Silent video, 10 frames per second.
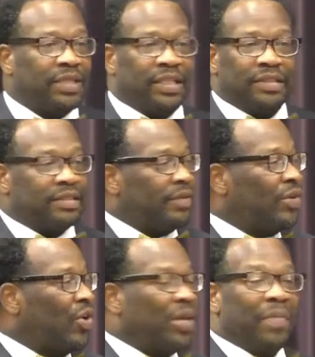That other stuff
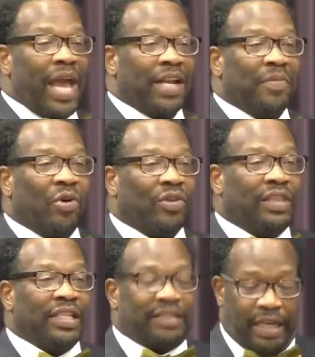don't even matter anymore.
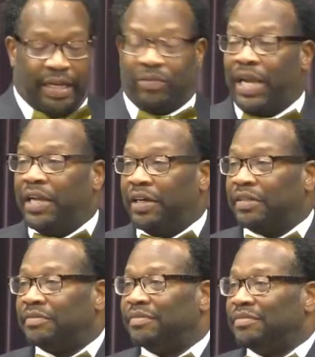This thing right
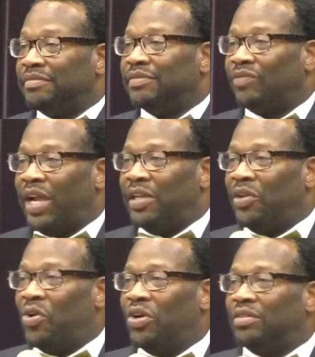here. Right here,
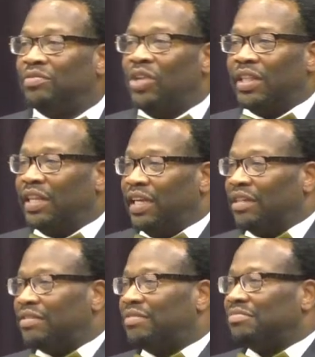Lord. Nothing
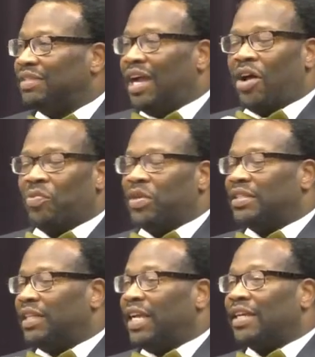else. All the
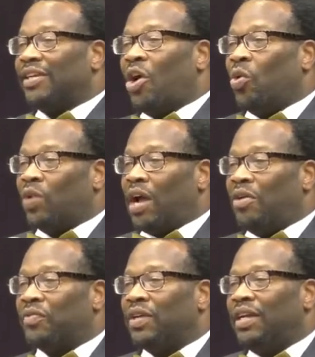rest of that can hold
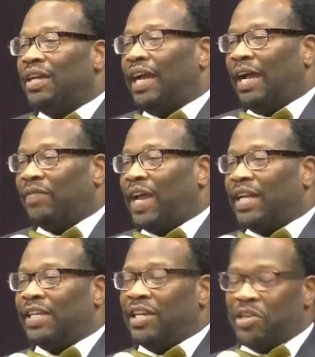off. I've got
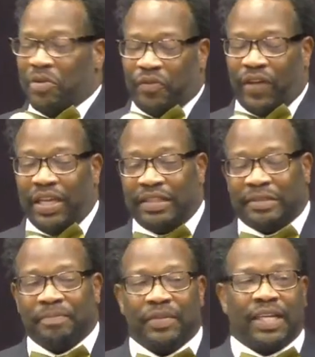to get in your
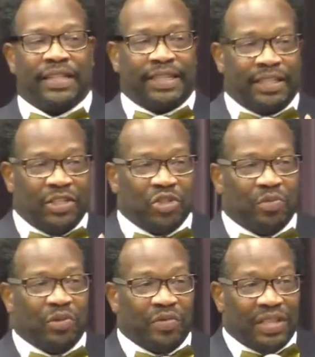face because I need you
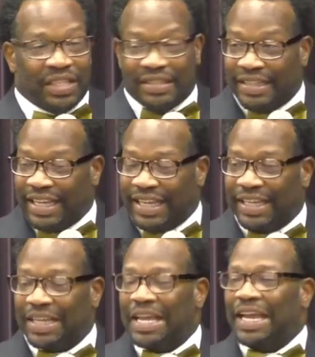to move this
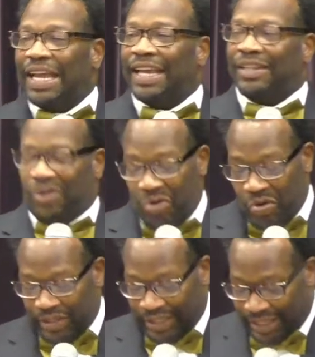thing. And the
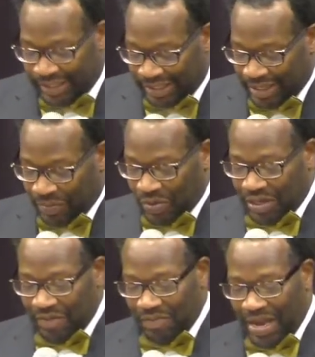Lord says to him, What?